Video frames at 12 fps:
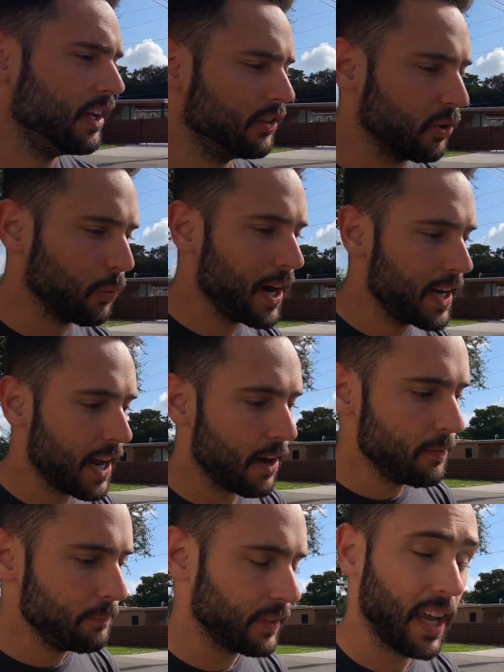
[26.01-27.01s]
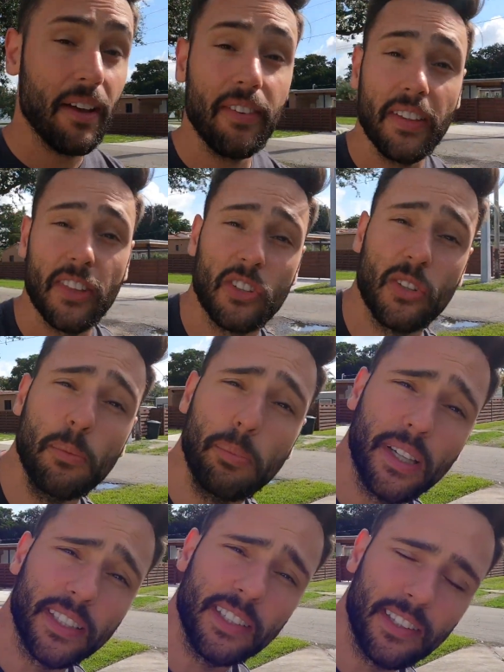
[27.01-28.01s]
So right now, I've got the tune
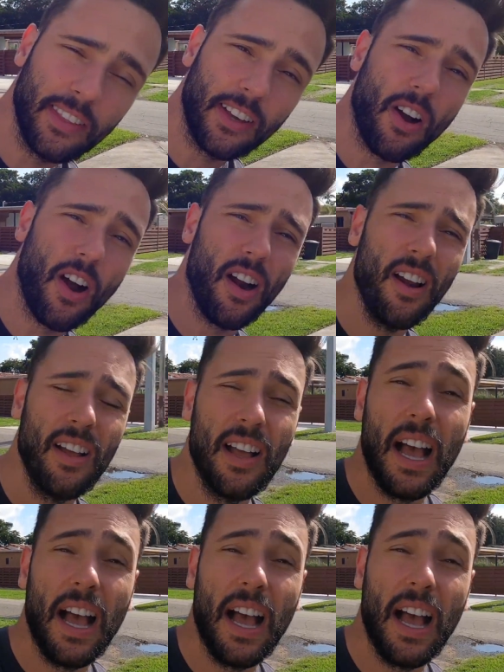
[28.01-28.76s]
plugged into the car.